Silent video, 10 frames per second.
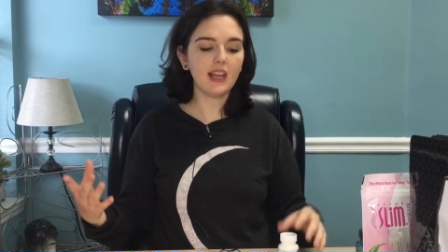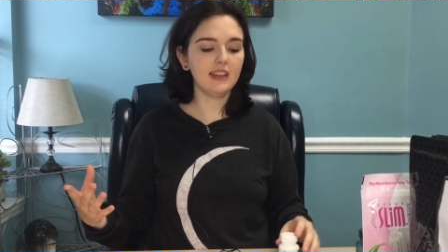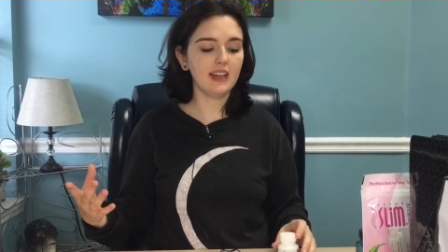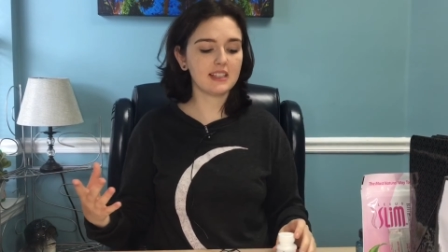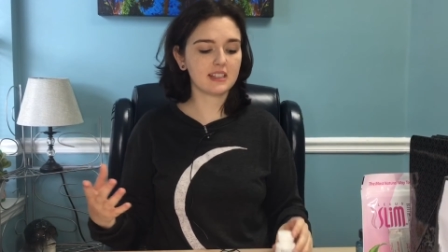
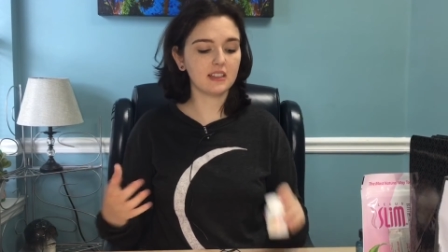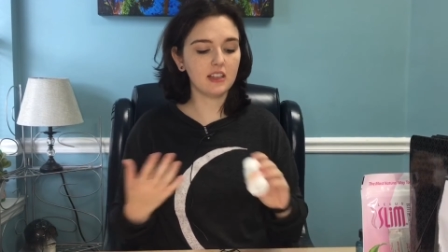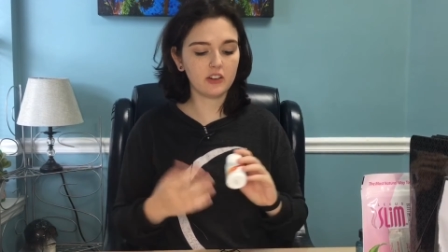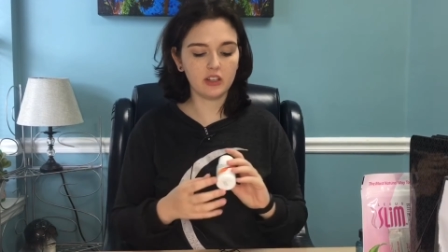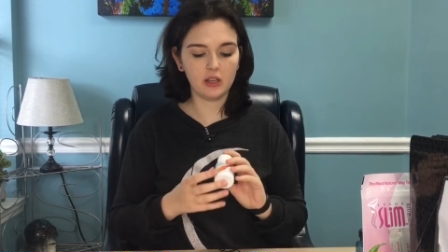And that's
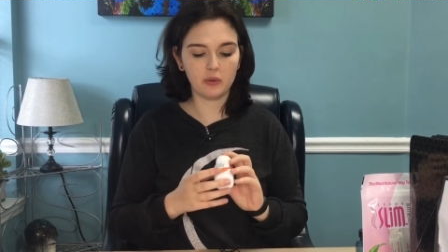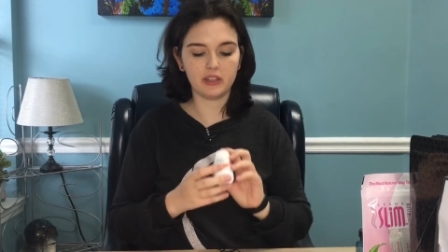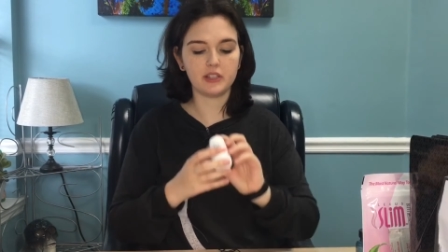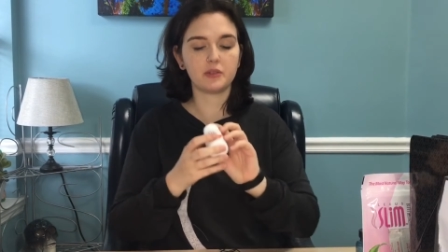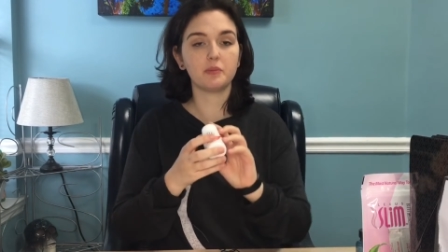literally what
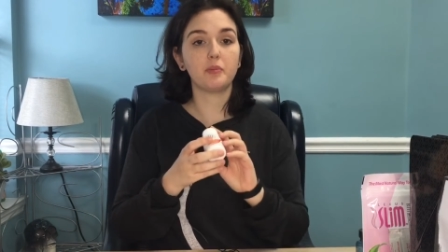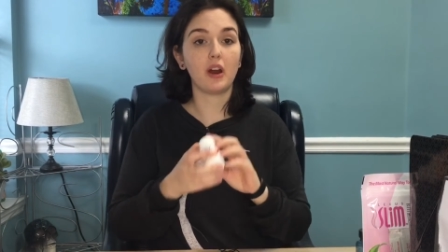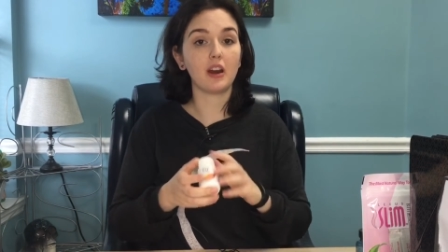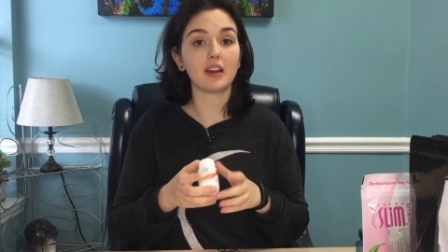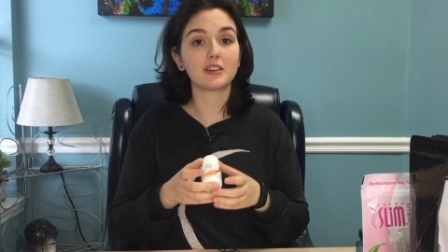this
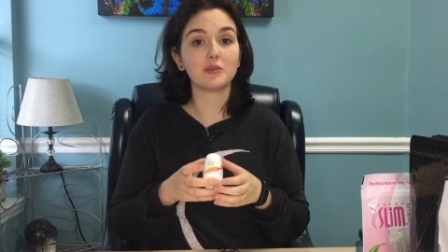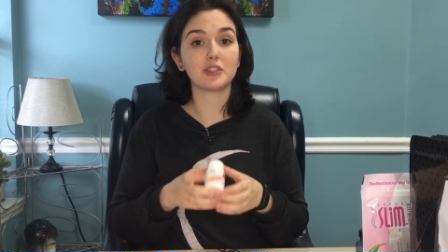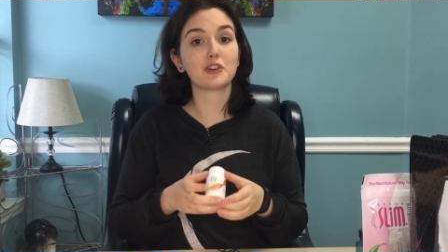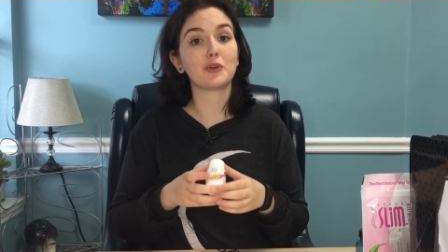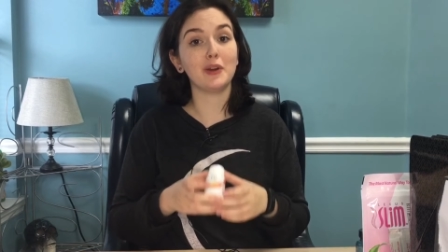product
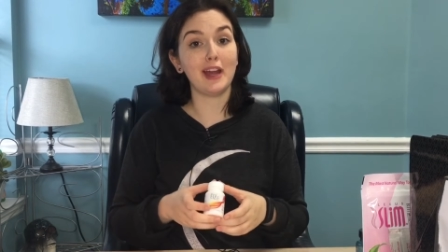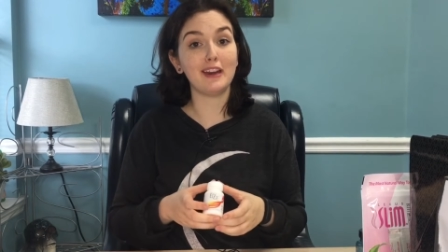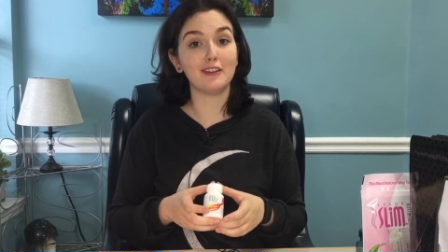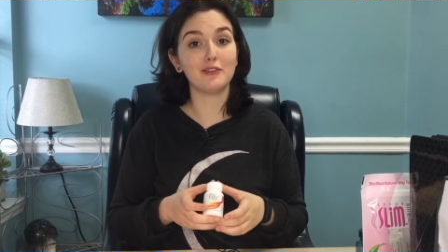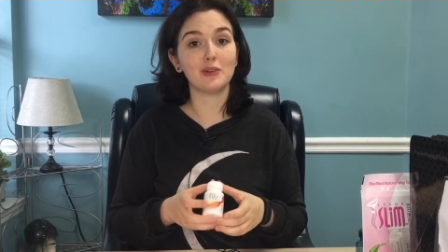was
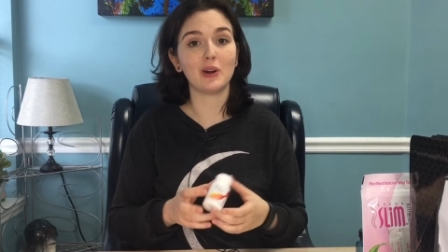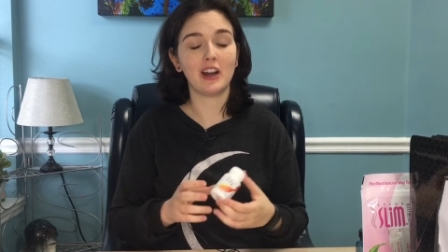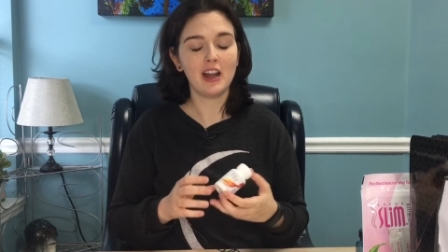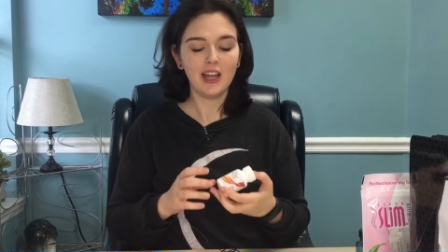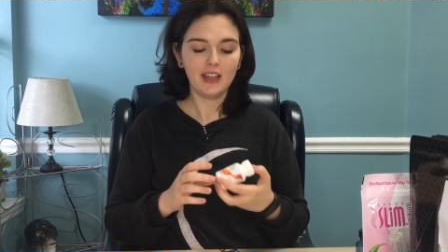created for.
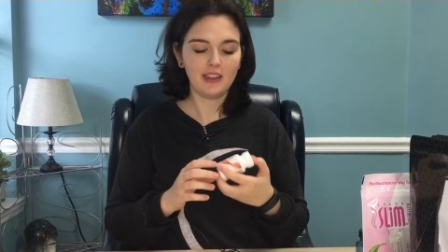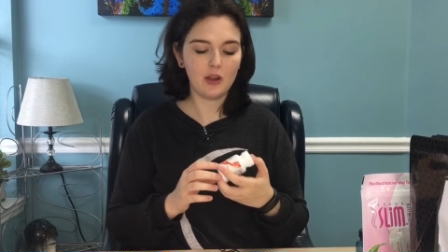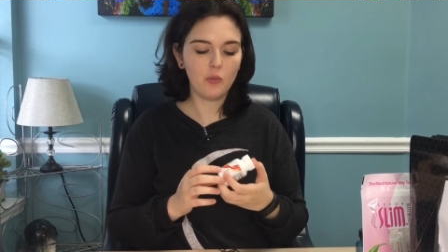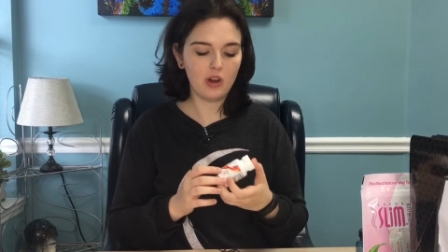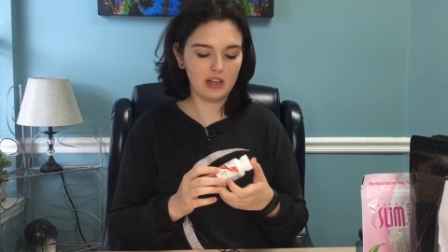
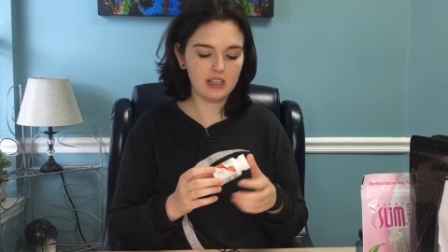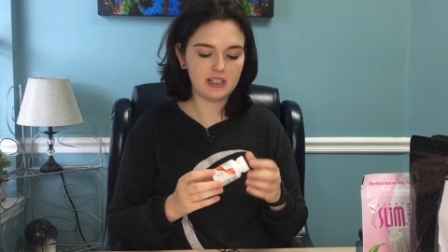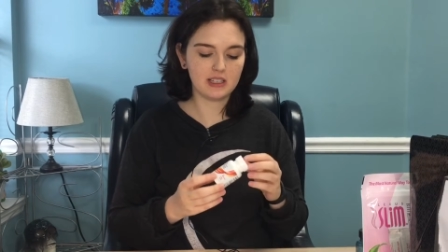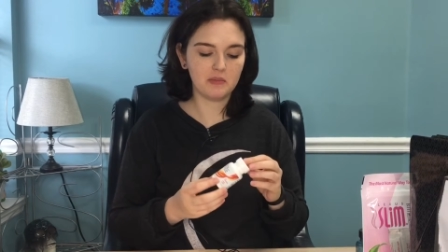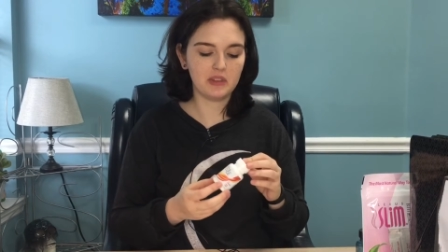They wanted
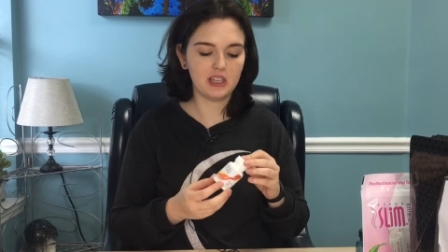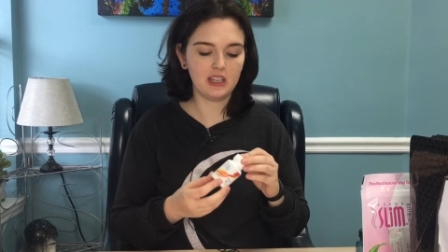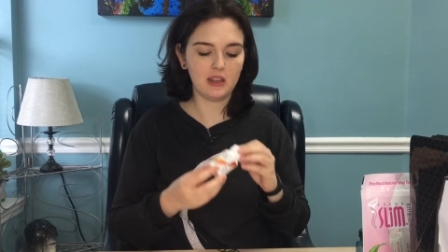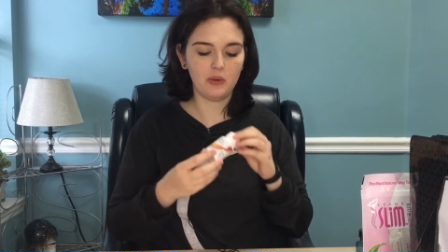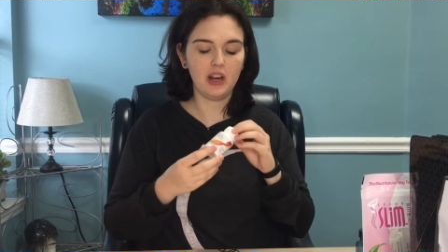
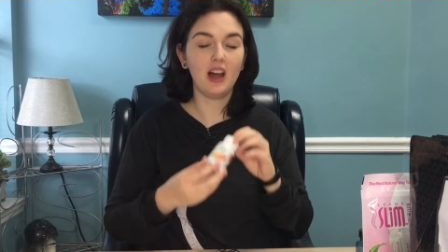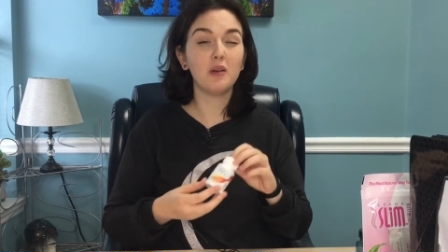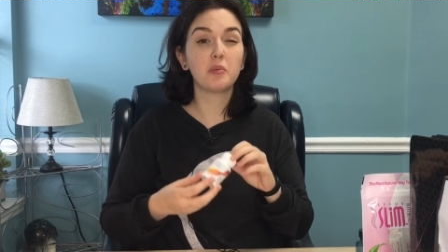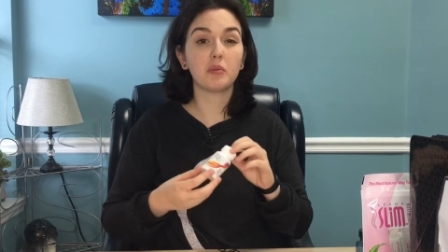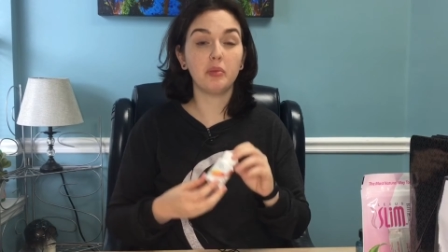something that would
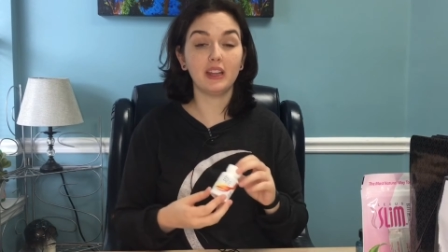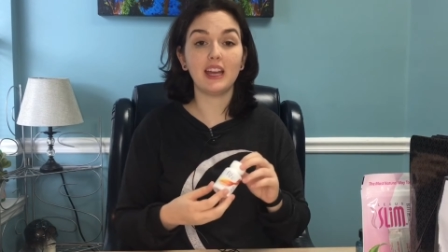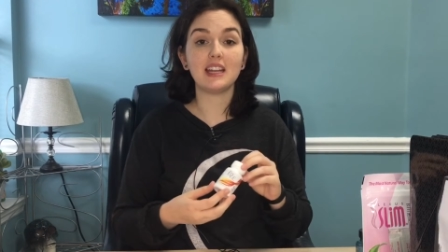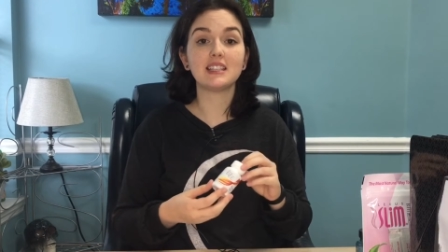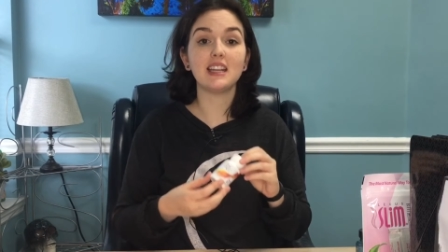help
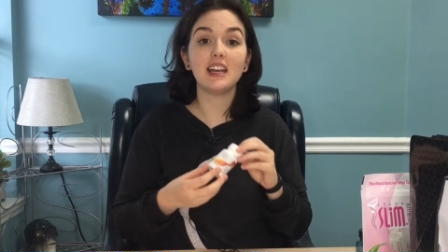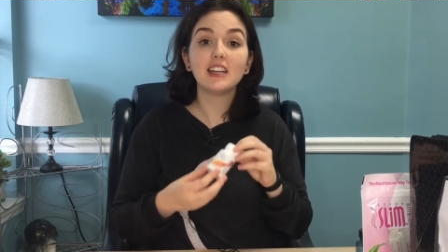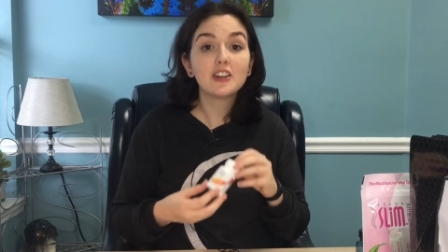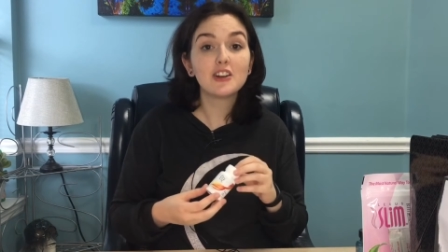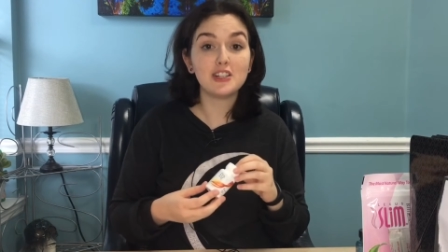replace
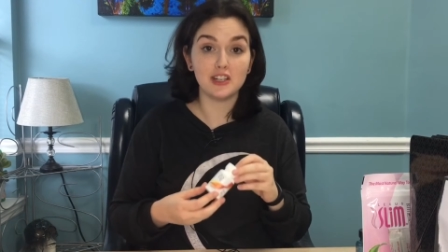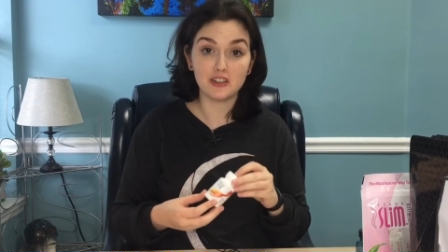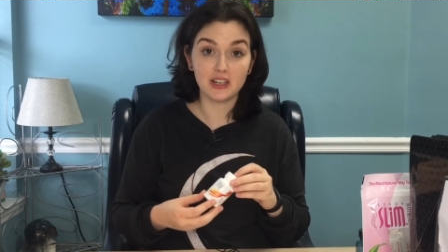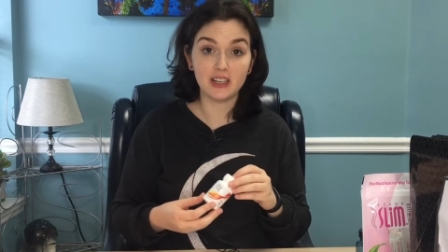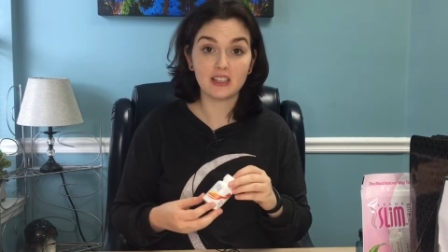energy
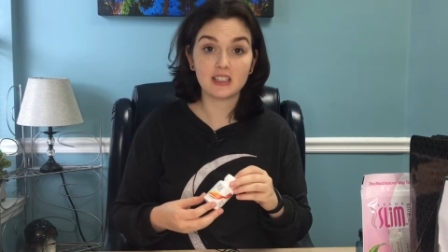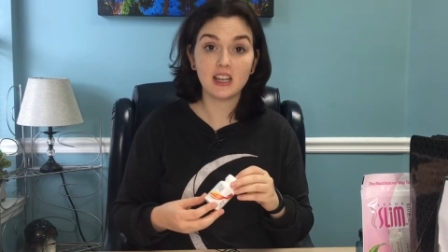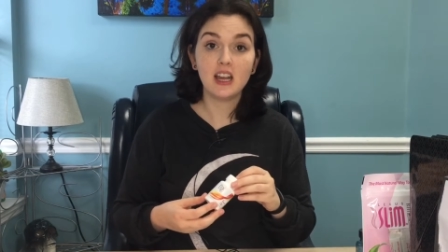drinks